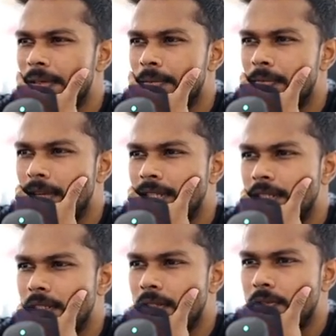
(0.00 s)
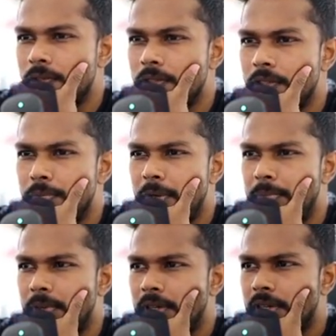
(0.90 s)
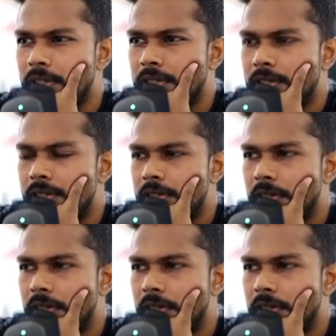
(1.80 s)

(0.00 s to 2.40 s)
Message could not be passed.